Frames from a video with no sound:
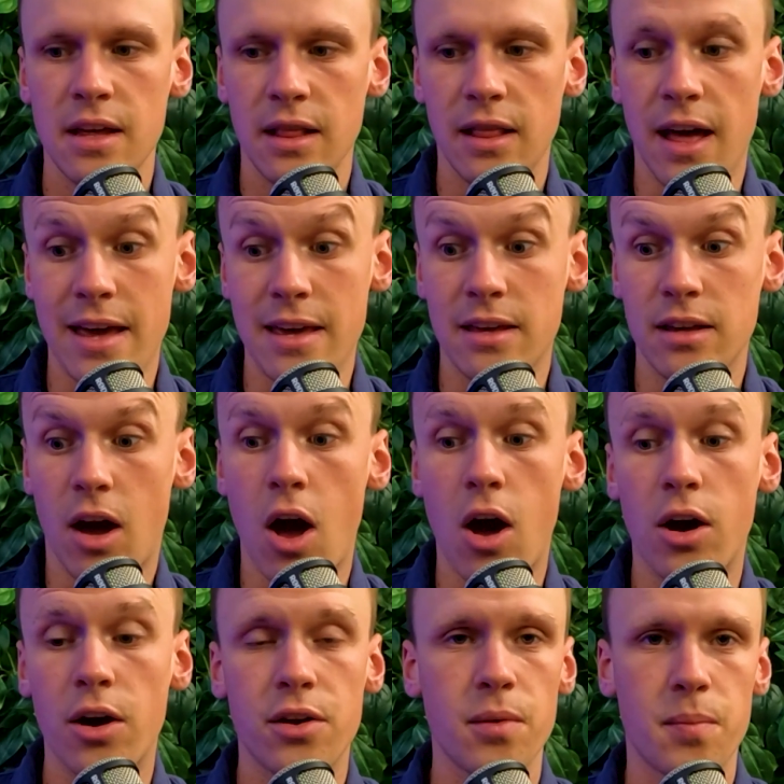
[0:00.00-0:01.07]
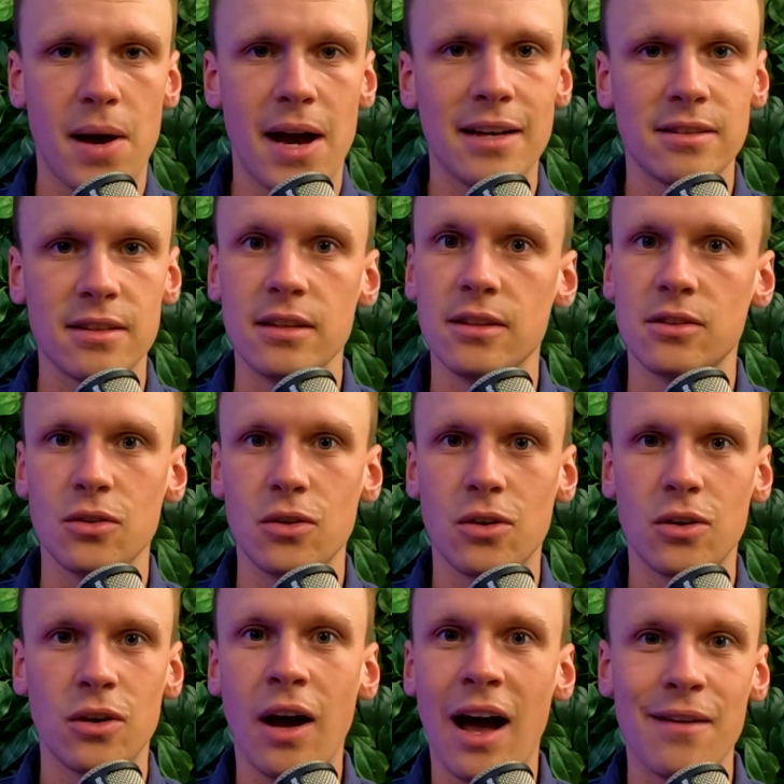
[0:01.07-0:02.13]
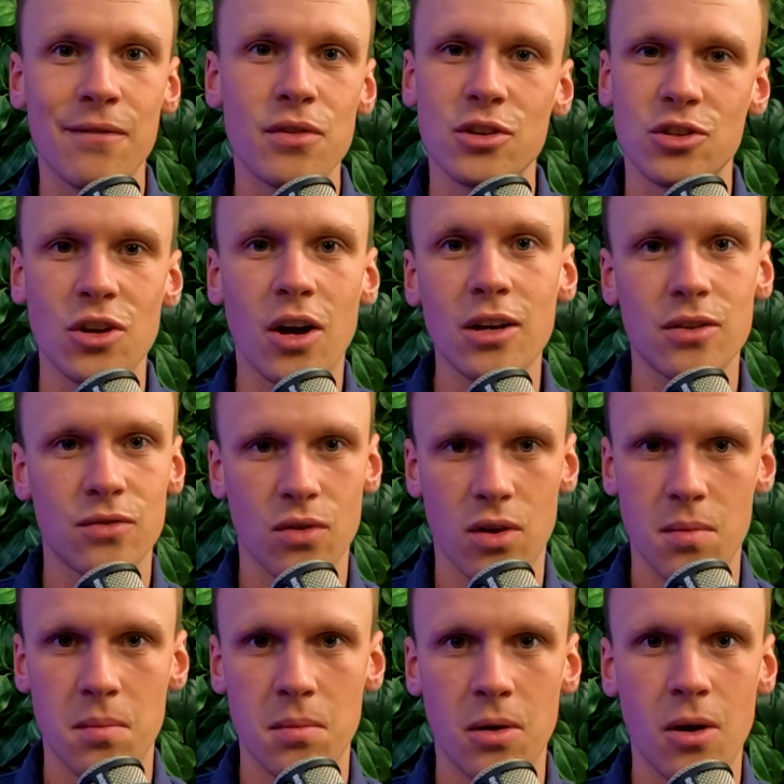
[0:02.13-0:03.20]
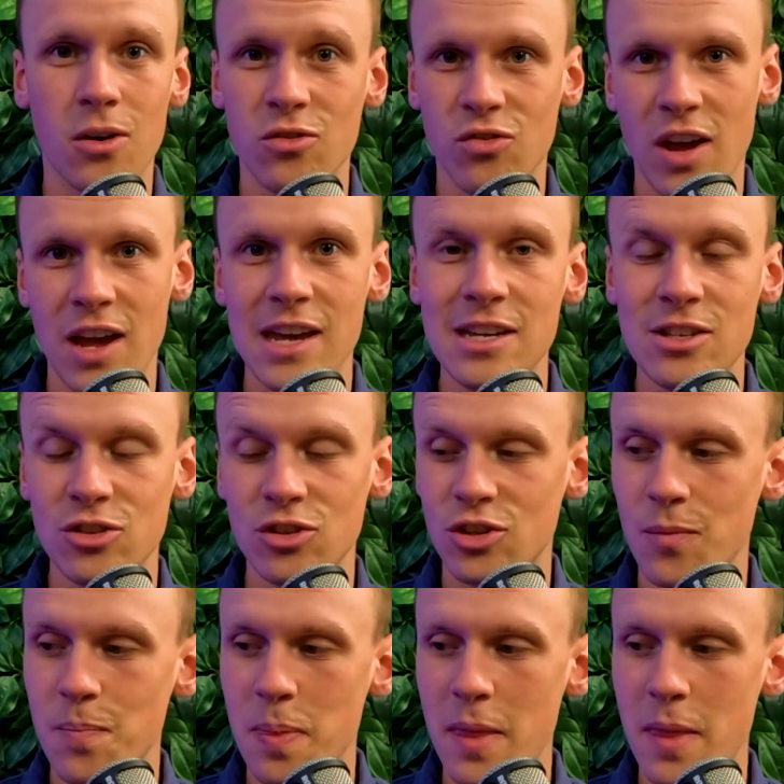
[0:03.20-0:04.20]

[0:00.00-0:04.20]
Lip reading: like harder passes or have the shots from long range.